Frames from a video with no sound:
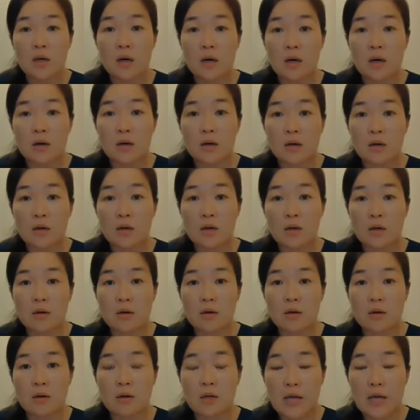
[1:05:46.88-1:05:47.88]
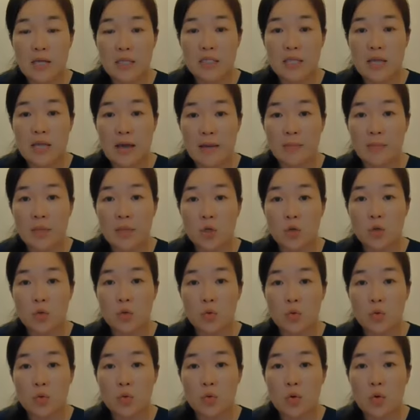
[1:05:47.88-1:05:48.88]
uh, acid
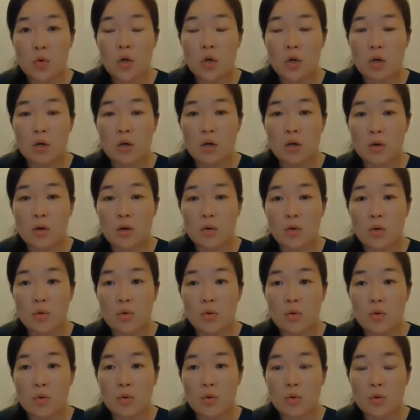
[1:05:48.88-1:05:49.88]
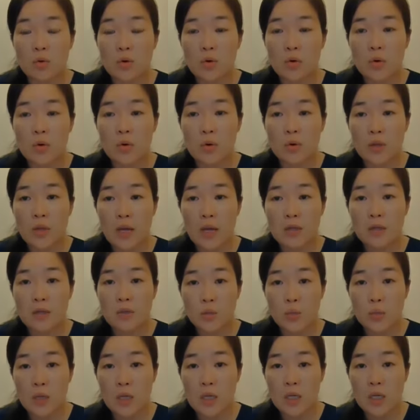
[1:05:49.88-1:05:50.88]
amino uh, that
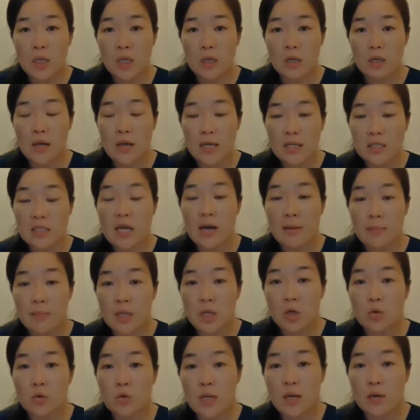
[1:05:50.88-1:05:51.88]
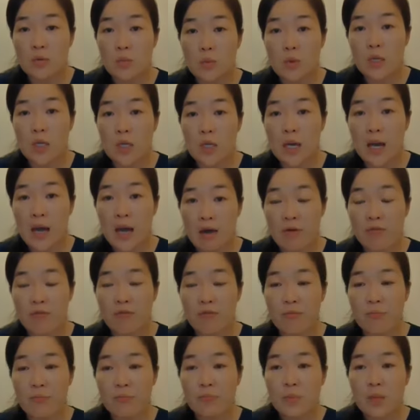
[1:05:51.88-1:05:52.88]
we acid amino that we have.
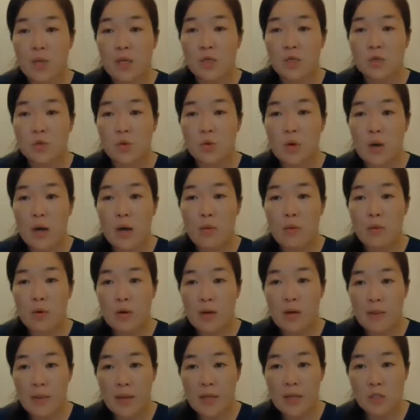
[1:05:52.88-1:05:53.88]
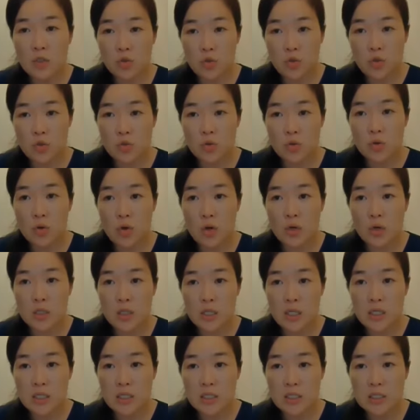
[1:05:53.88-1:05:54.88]
So I will get back to you on
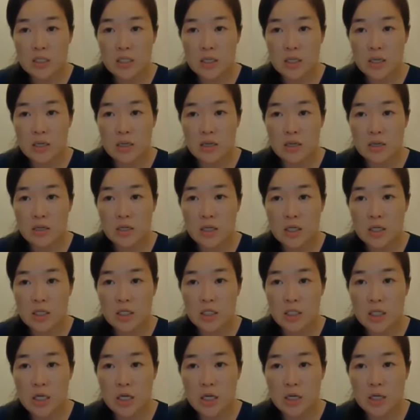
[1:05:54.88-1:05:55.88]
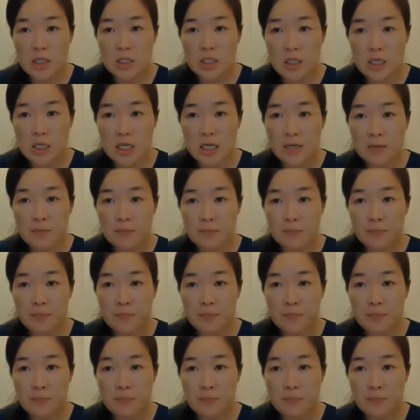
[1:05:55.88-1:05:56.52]
this, uh, uh, Jadine.